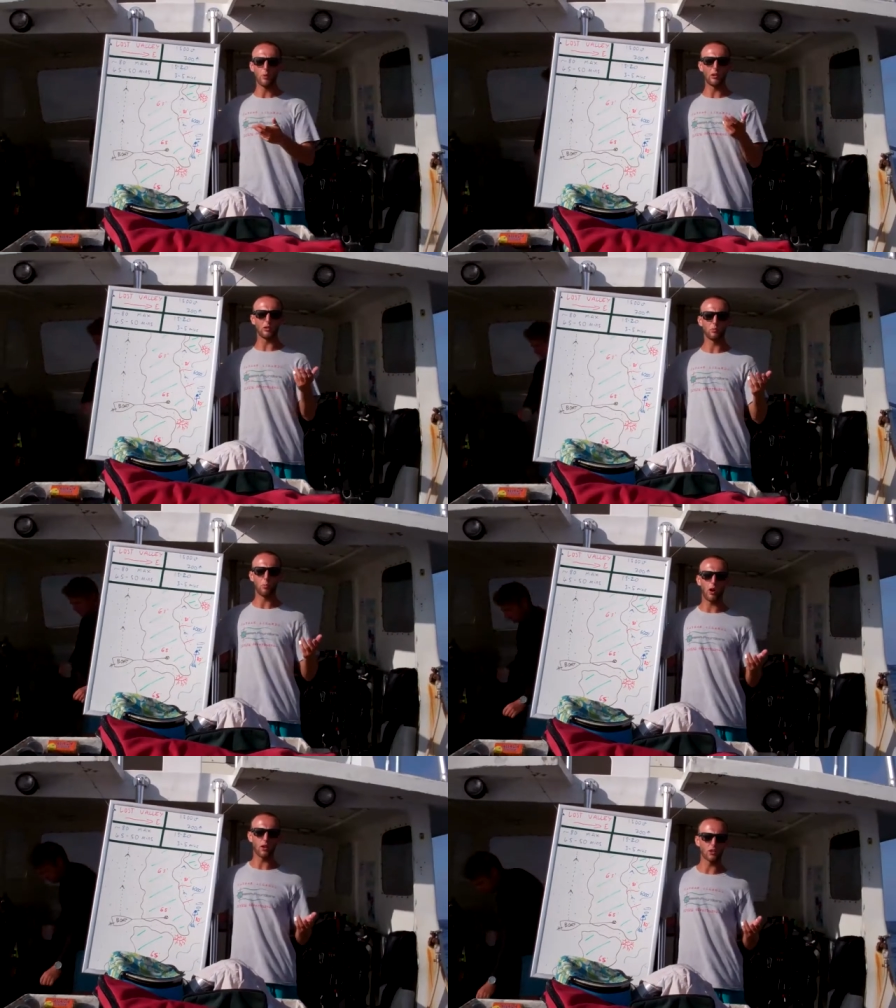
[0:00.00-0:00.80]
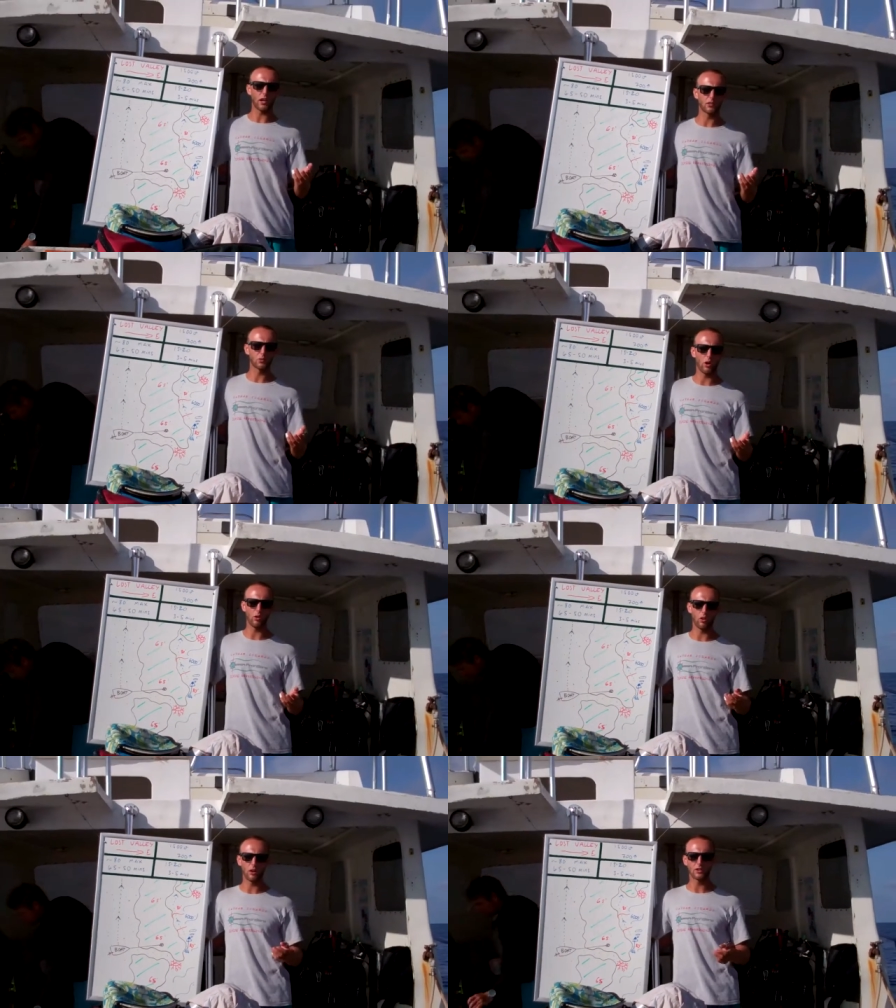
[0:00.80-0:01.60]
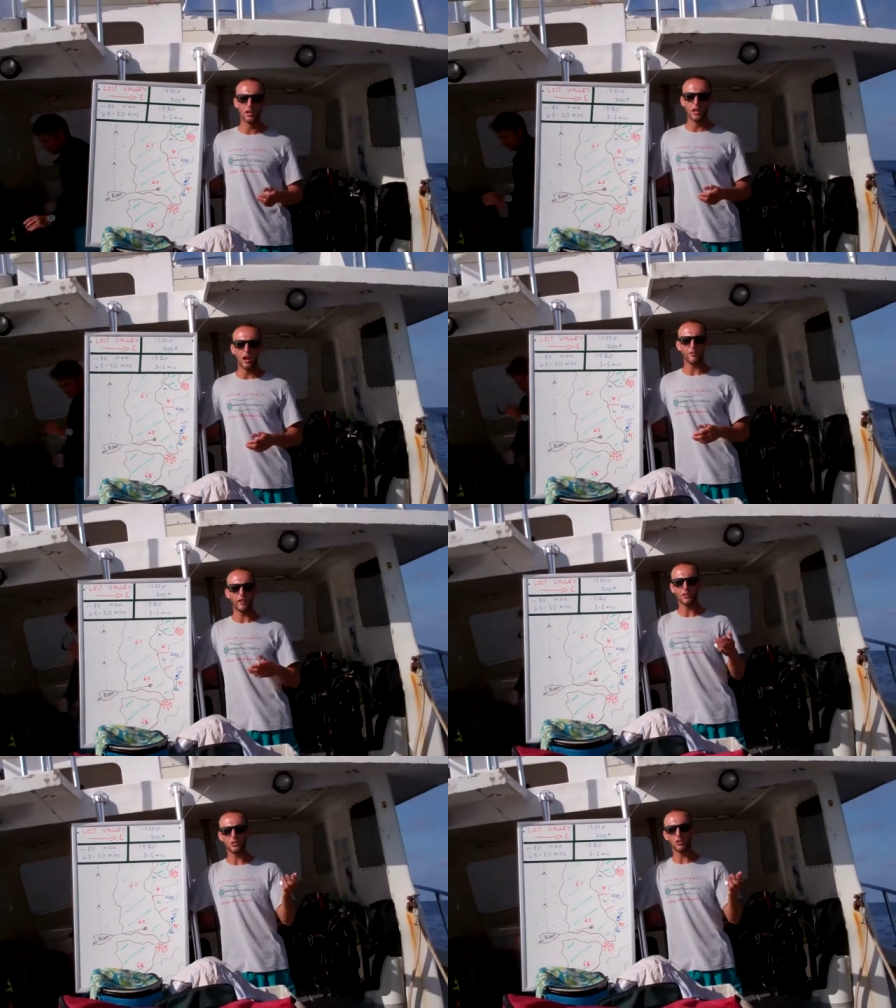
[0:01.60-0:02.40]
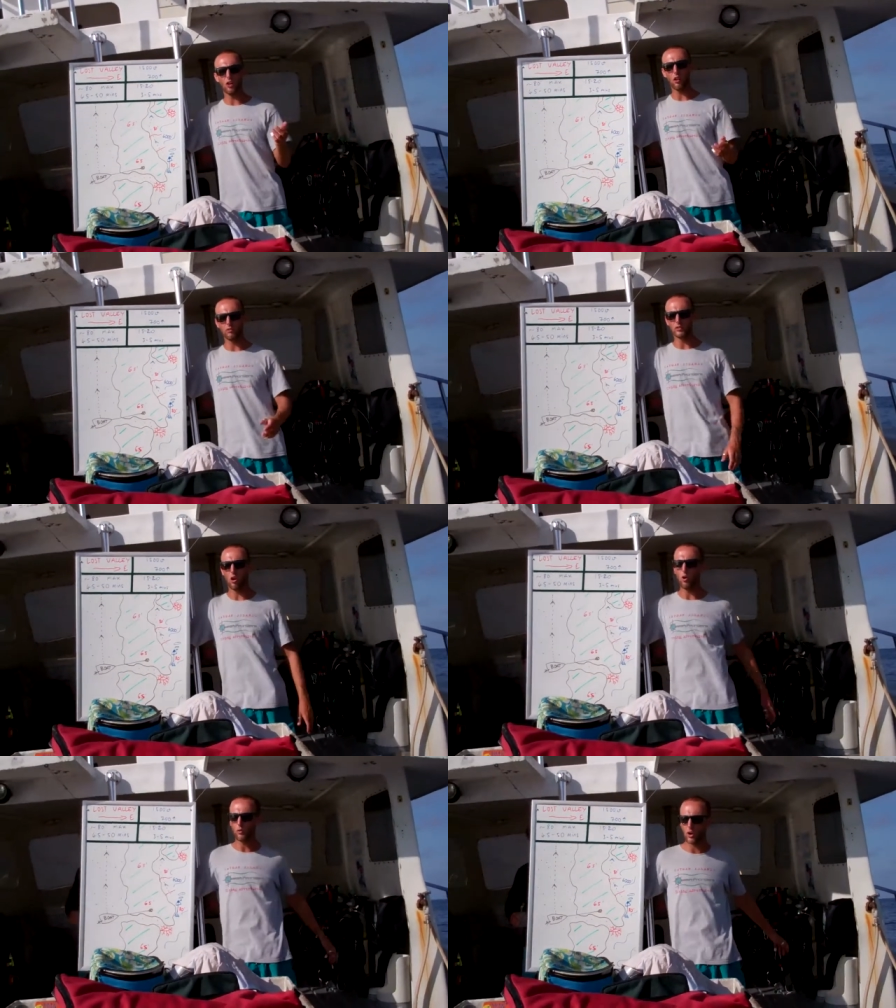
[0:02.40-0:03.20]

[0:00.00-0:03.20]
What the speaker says: There'll be lots of barjacks as well, guys. And then as a direct result of